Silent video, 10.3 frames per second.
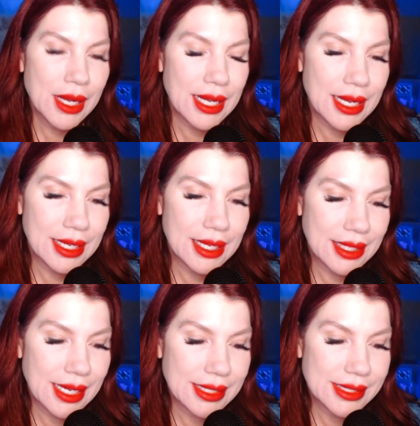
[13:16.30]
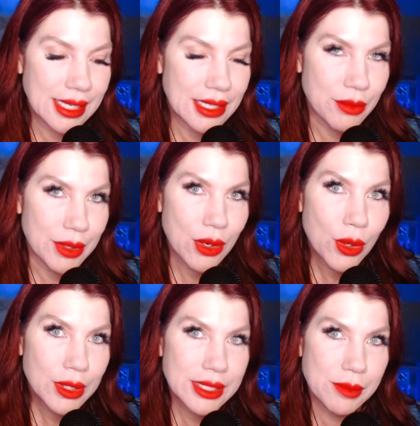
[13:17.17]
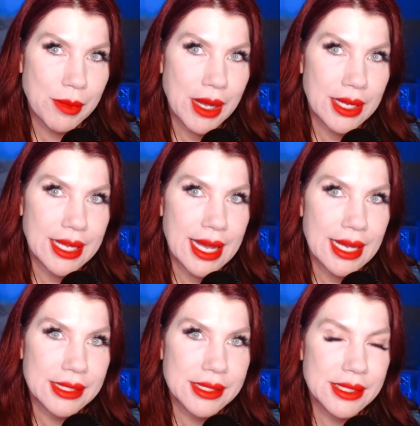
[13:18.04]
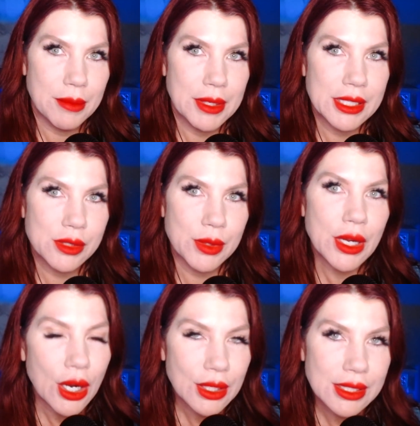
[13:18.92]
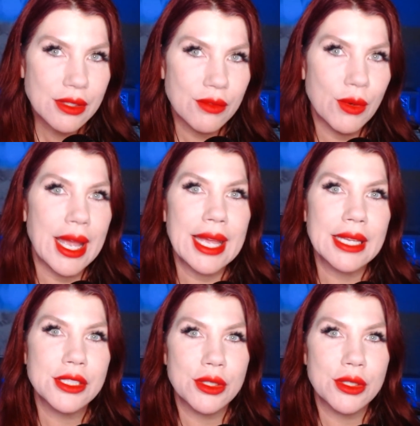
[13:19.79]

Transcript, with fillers: I, I decided to record this podcast because, regardless of what age